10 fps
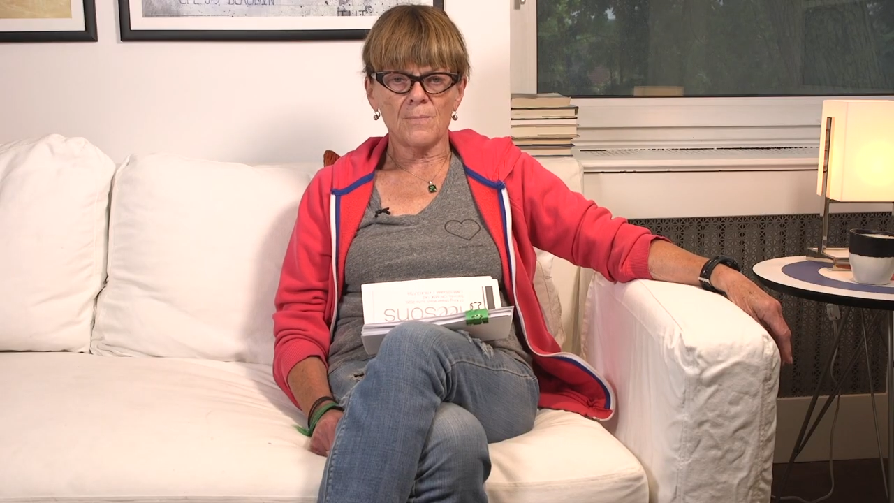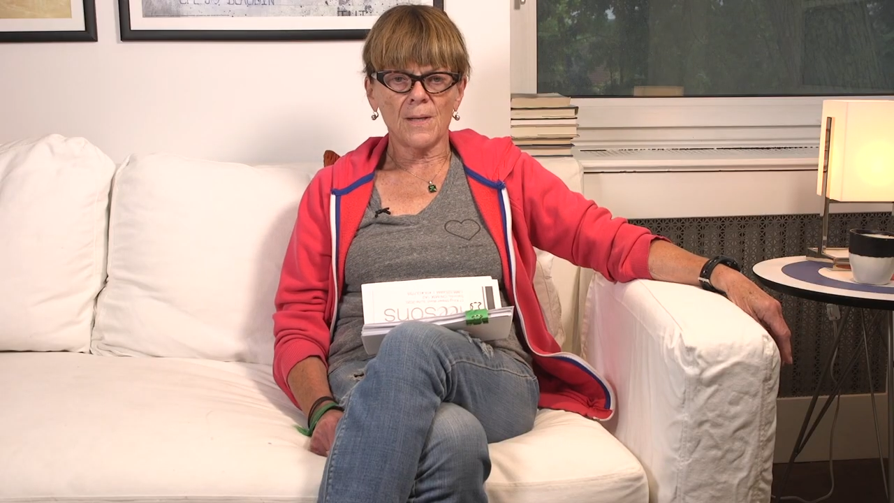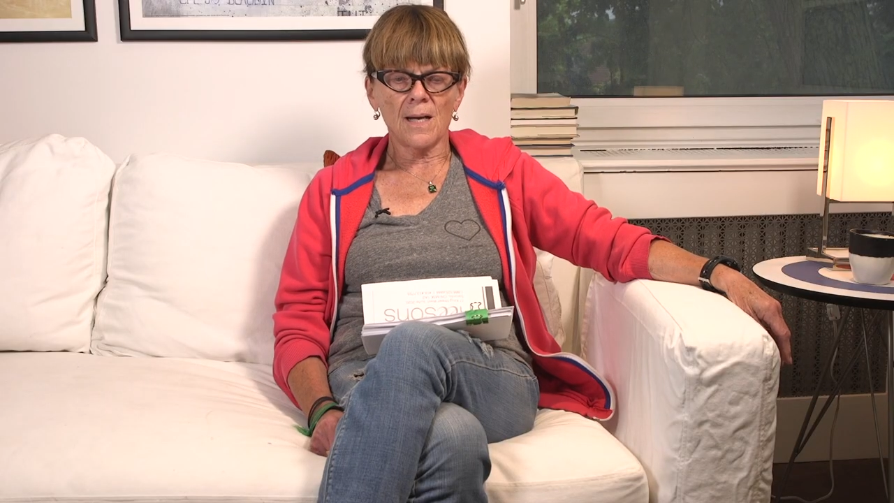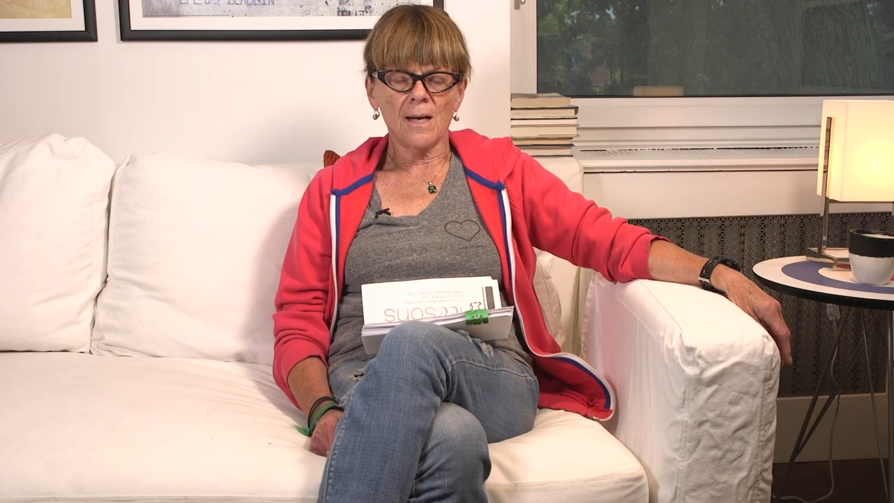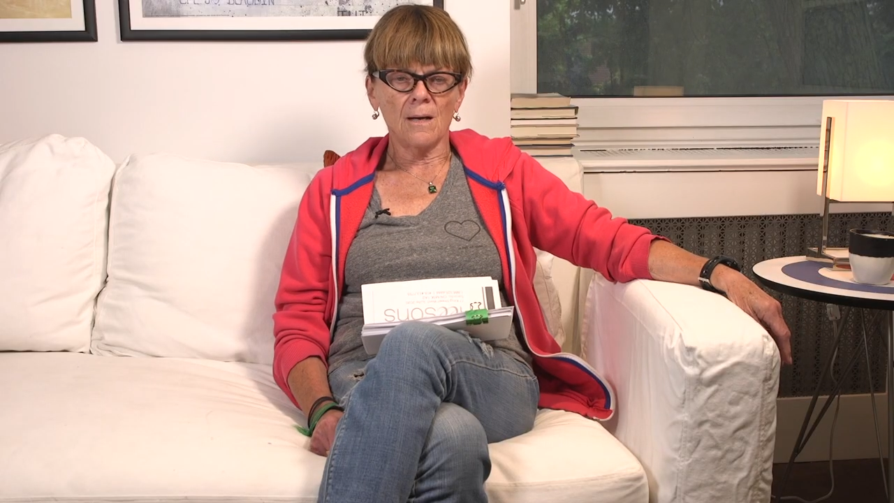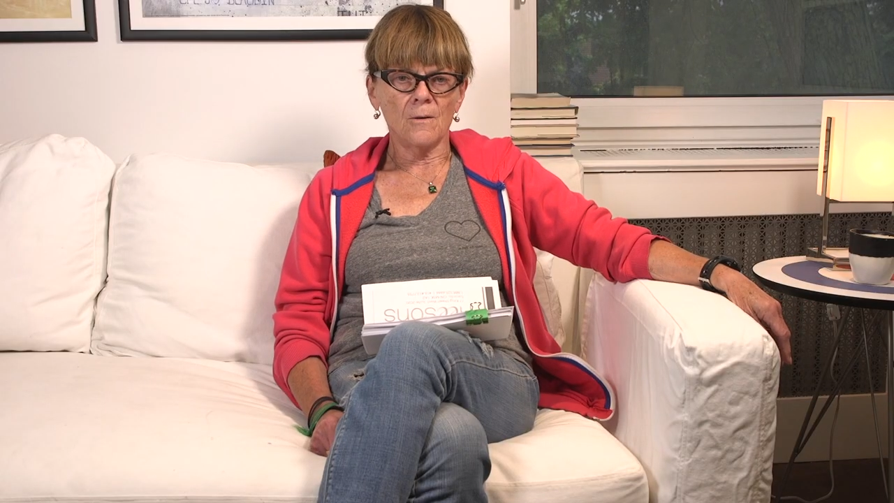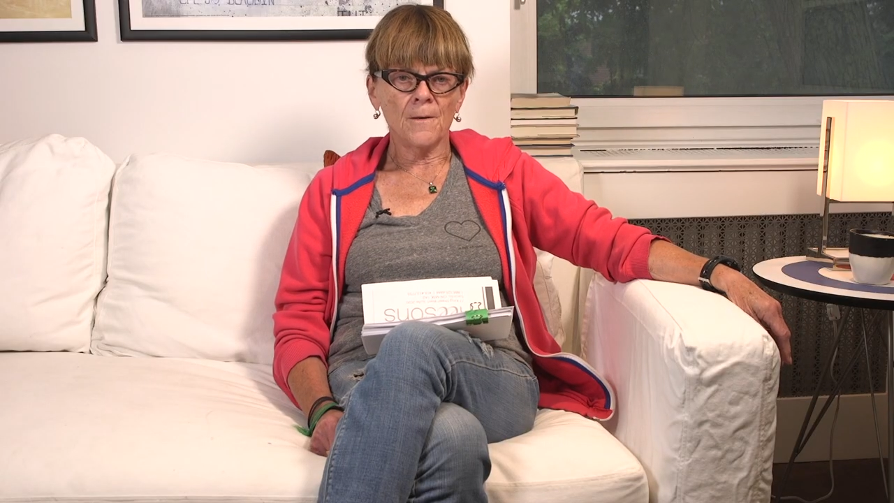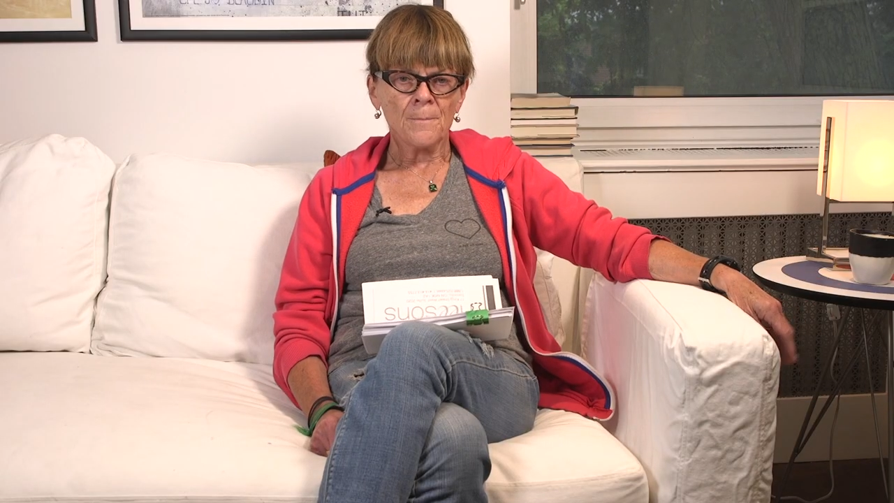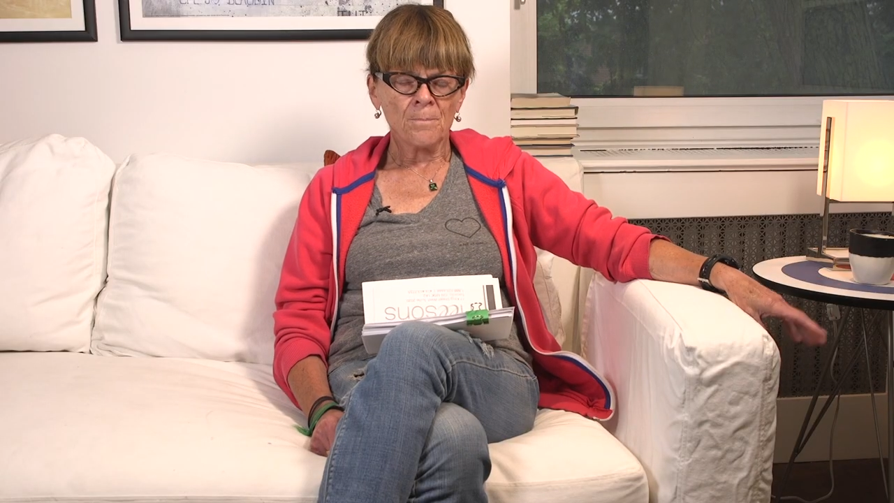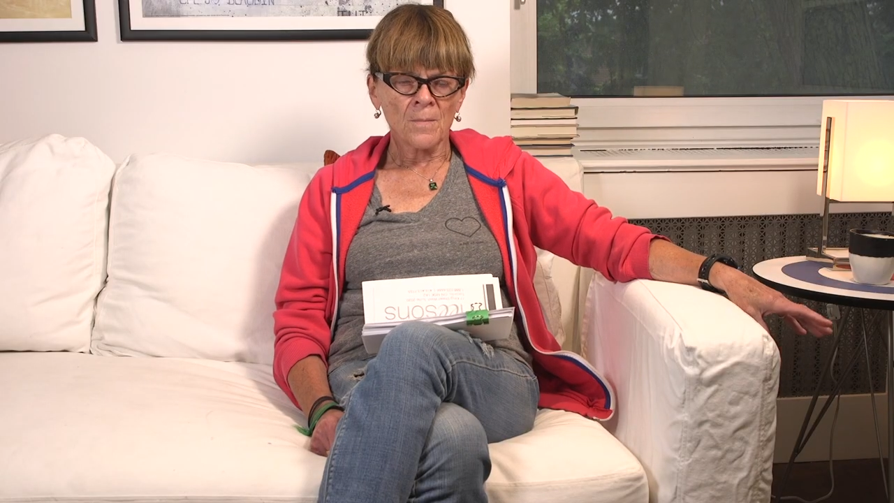about how
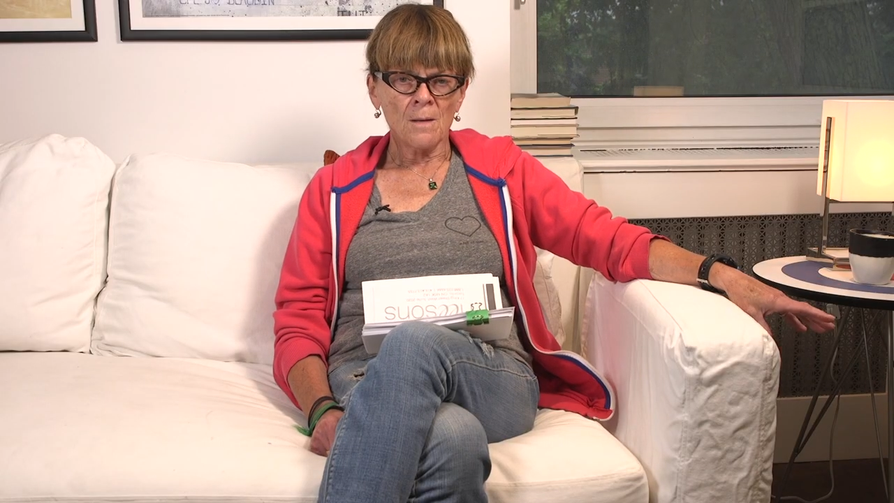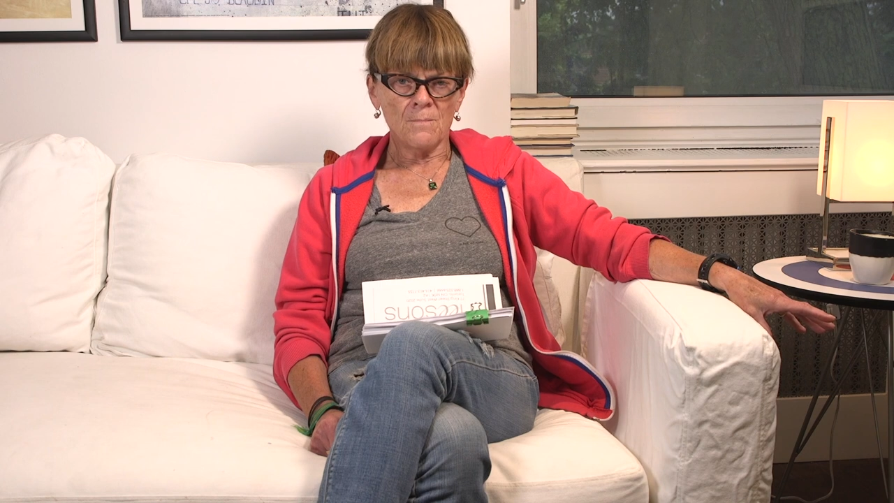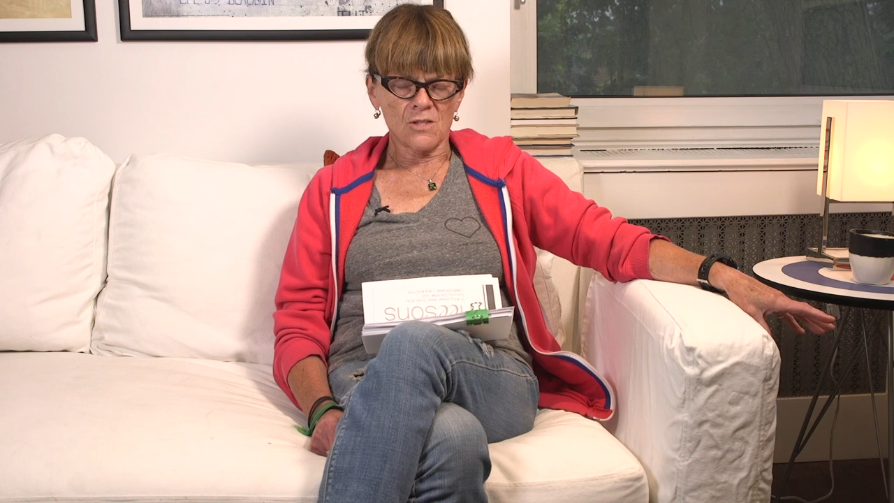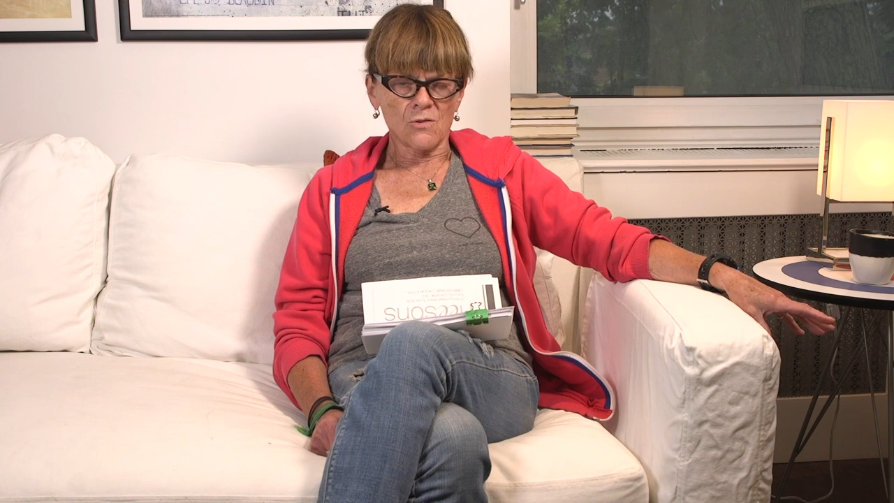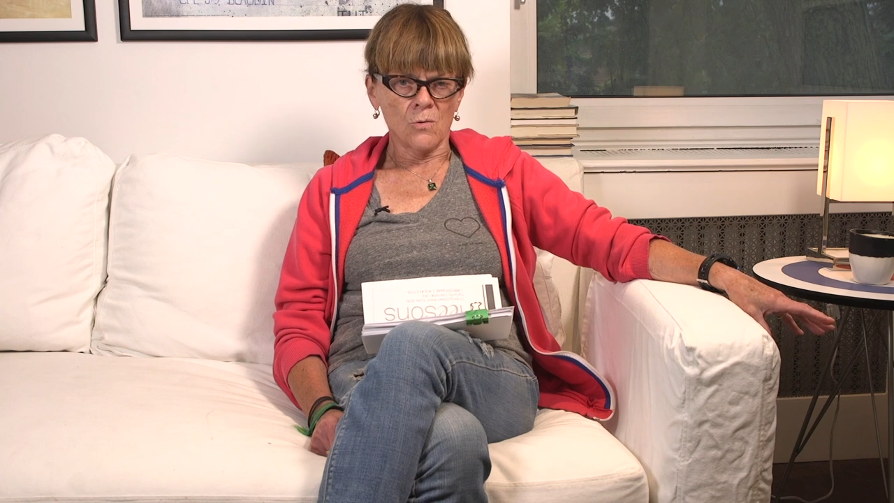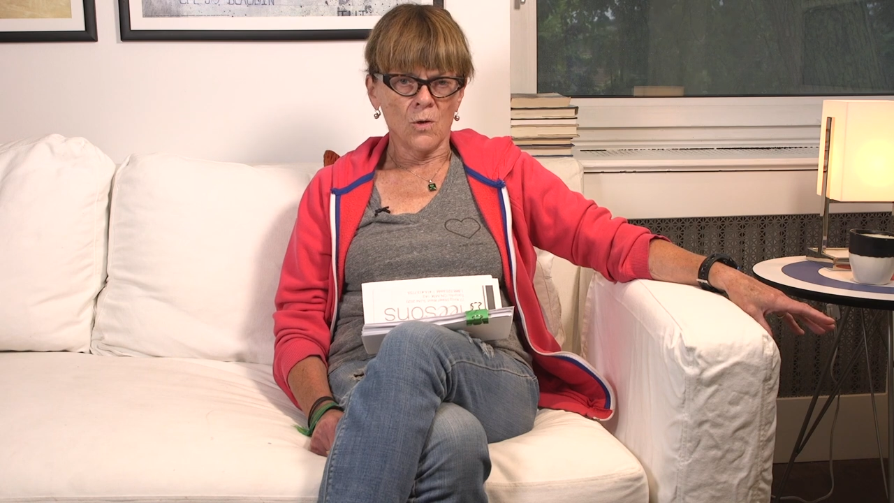Mr.